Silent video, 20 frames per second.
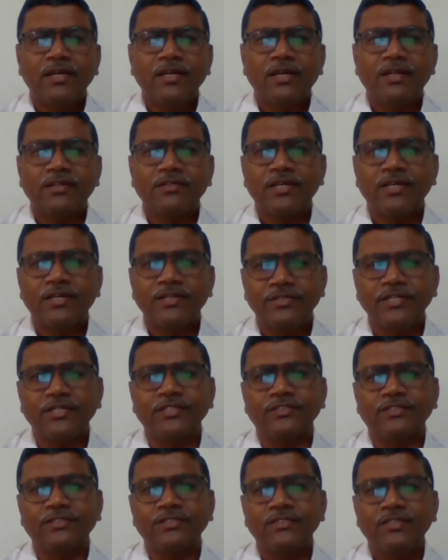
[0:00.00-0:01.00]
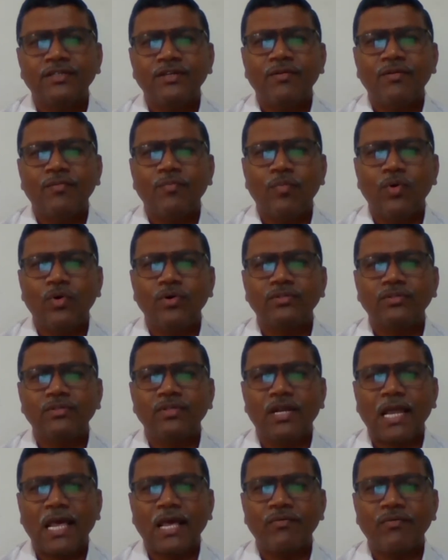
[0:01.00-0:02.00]
resurgence, both
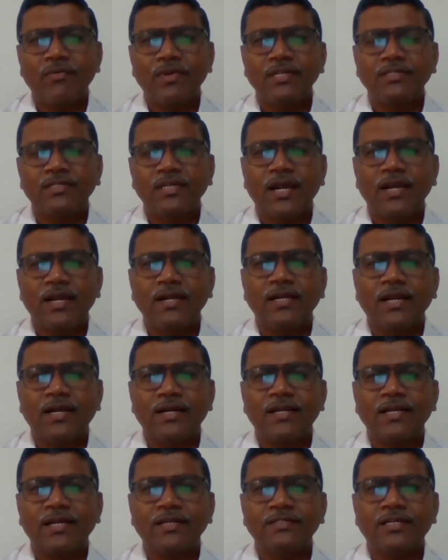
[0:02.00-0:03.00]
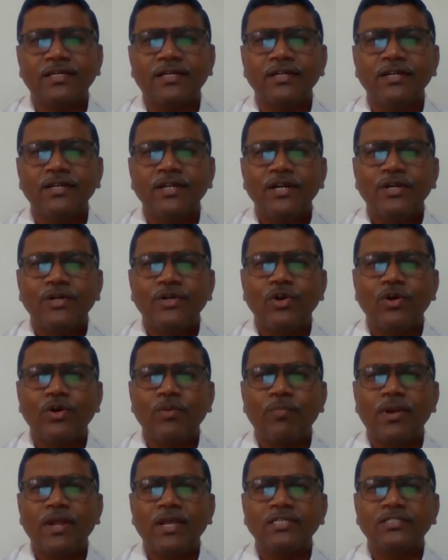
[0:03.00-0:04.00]
language and literature,
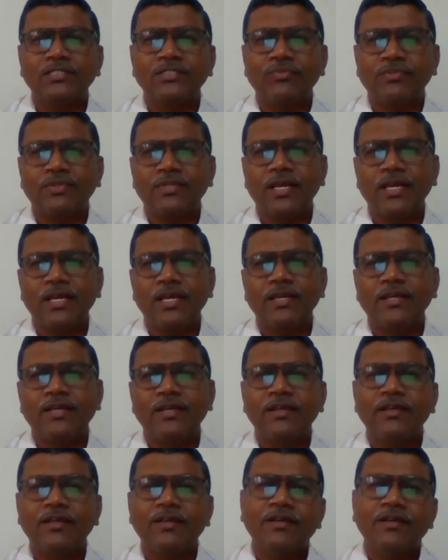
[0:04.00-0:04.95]
took place with a